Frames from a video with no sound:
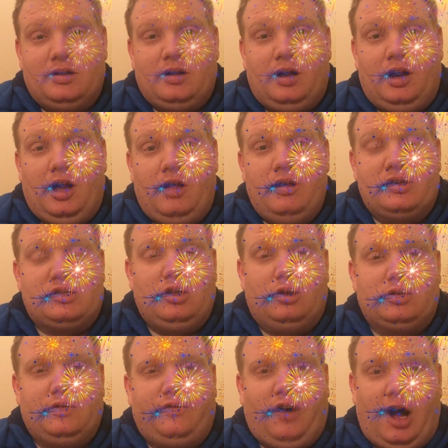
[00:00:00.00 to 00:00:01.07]
I know there's
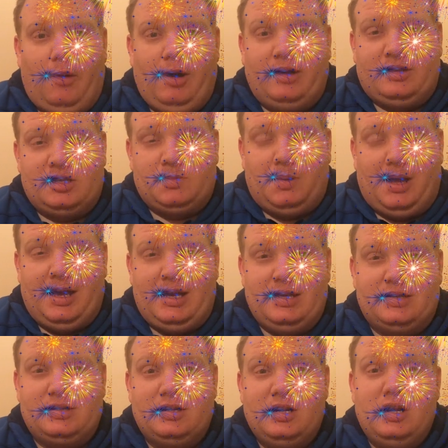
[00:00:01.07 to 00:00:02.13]
lots of firework
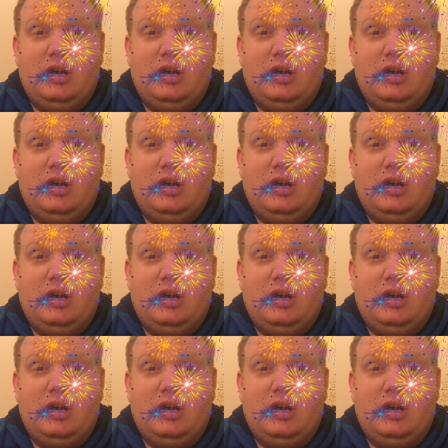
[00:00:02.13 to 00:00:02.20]
displays